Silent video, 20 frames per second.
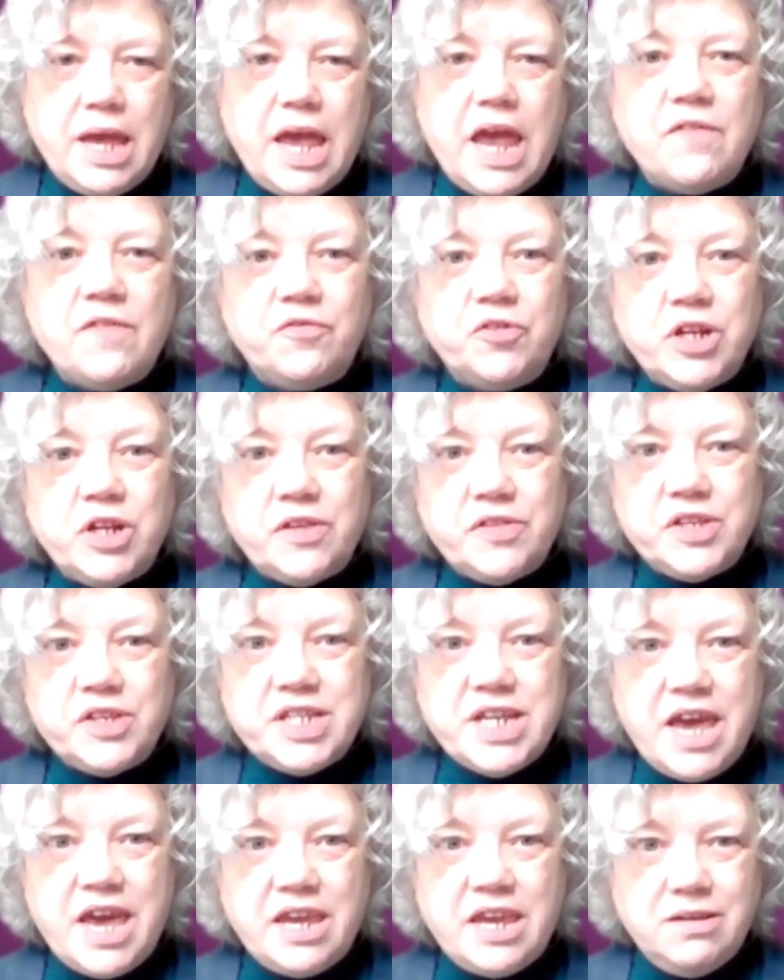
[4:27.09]
every other
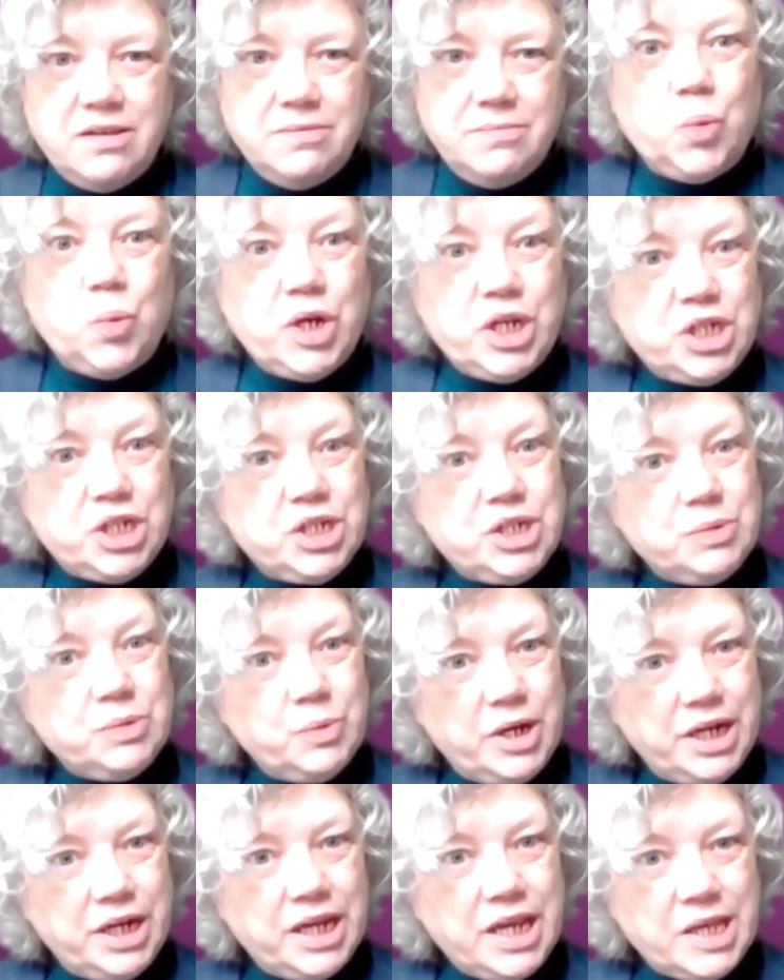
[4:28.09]
day, which
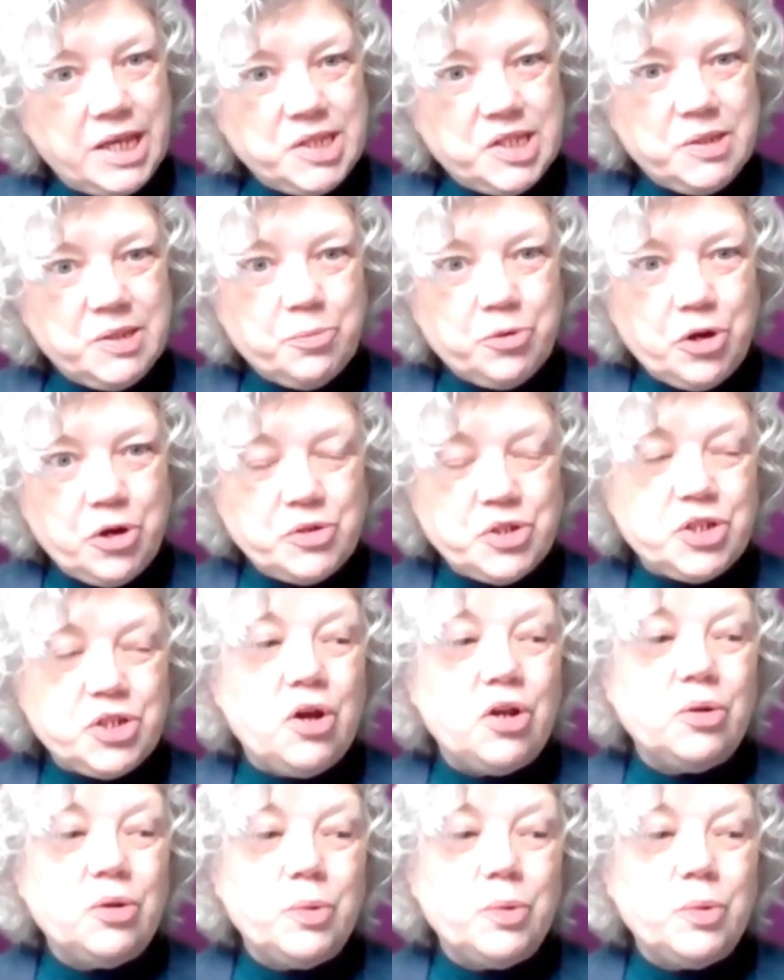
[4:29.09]
went against the protocol.